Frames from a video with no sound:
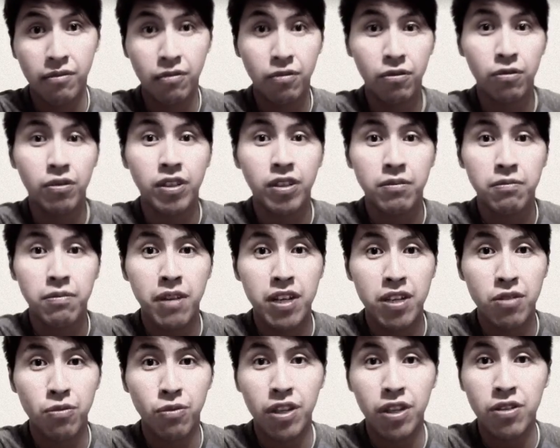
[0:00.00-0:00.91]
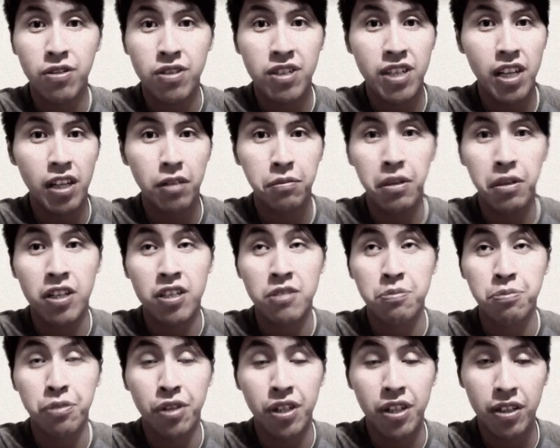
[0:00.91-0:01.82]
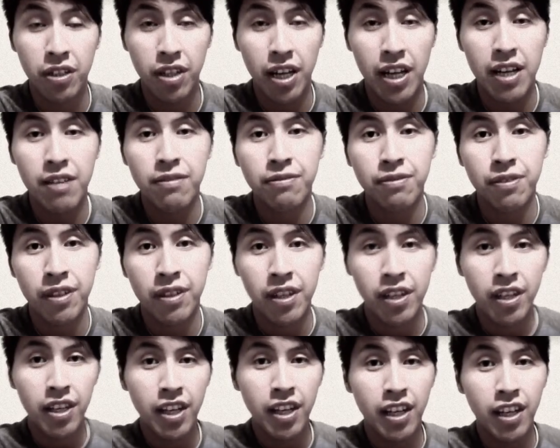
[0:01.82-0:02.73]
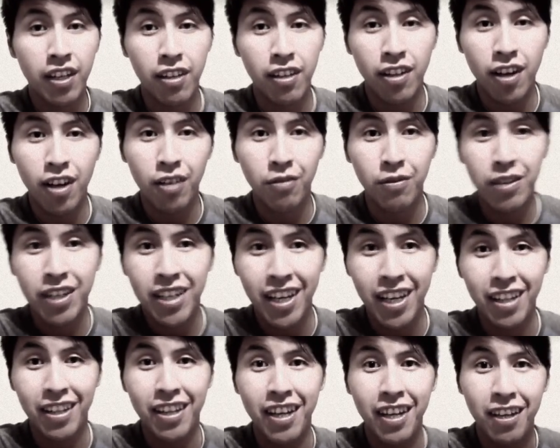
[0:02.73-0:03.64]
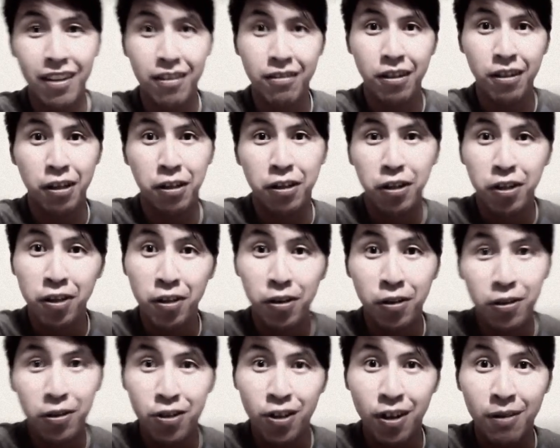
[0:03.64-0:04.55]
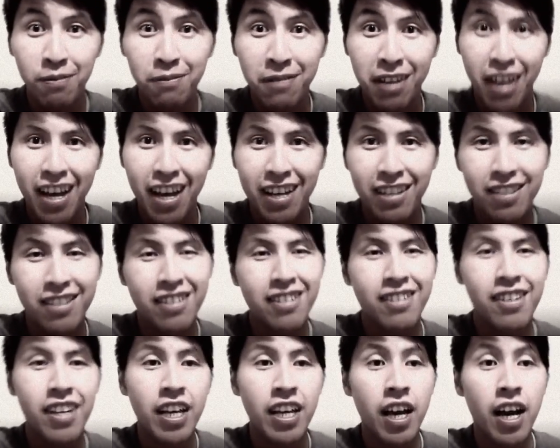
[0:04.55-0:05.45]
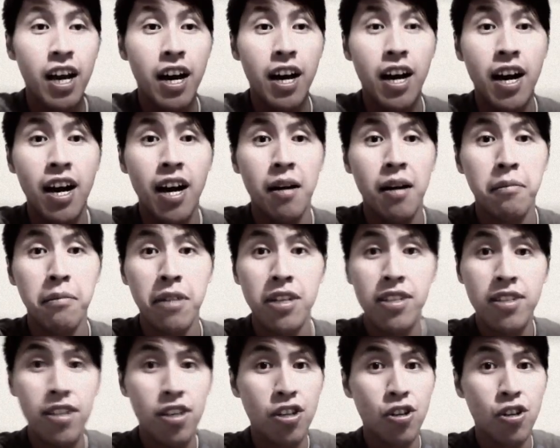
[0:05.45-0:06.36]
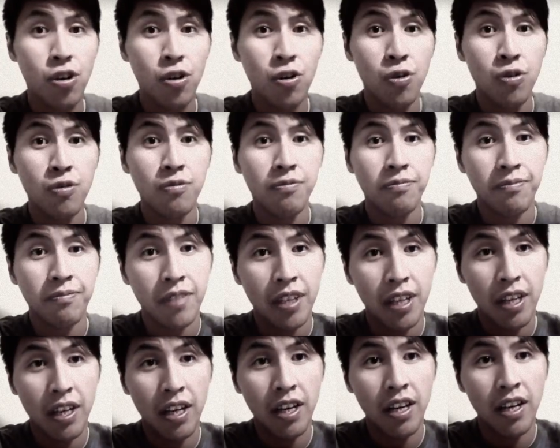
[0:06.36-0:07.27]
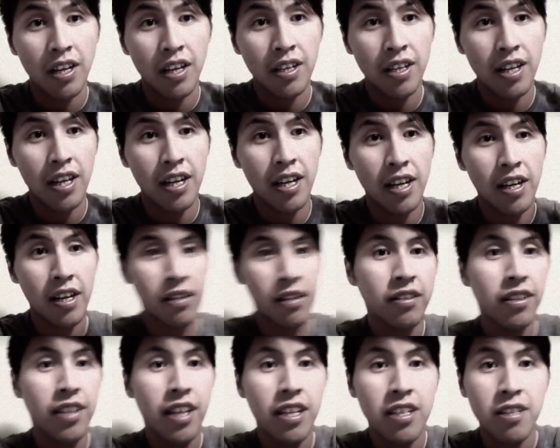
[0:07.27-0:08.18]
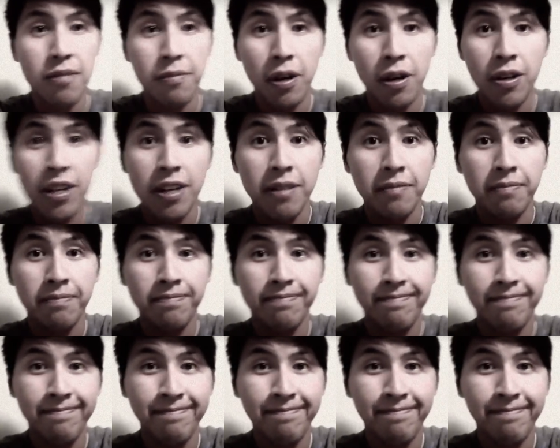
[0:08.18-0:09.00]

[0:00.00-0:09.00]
What best way to celebrate spring, life, and the long weekend than a good old drum dance? Uh, Mahsi cho, and uh, that's about it.